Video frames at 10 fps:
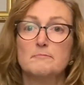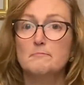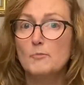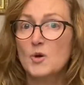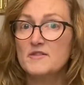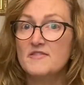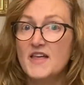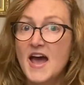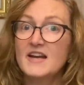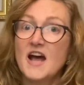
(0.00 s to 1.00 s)
More than
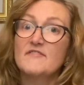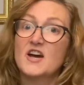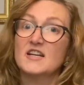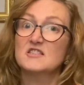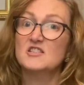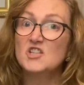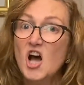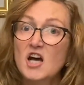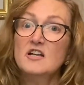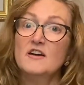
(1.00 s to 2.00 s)
that, I've got a
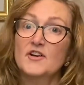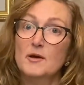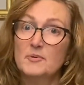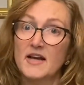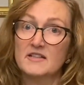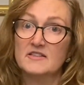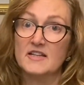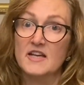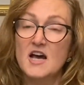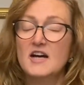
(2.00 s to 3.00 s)
ton of
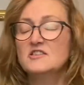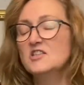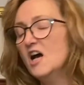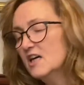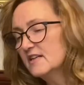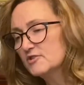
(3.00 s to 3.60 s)
complexity, a ton of